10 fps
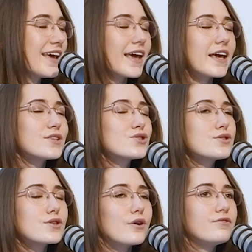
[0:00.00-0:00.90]
It's
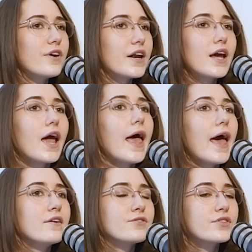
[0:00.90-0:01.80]
so funny.
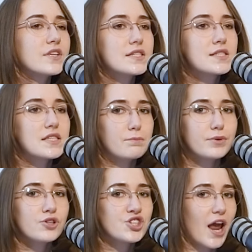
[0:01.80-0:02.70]
The
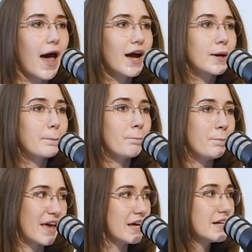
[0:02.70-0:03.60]
Simple Jack
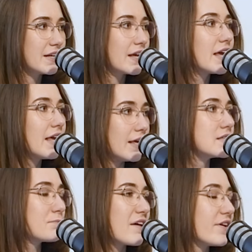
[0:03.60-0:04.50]
bit
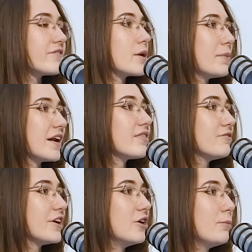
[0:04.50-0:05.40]
is my favorite bit in the
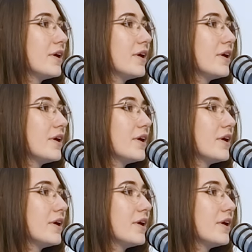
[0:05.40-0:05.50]
film.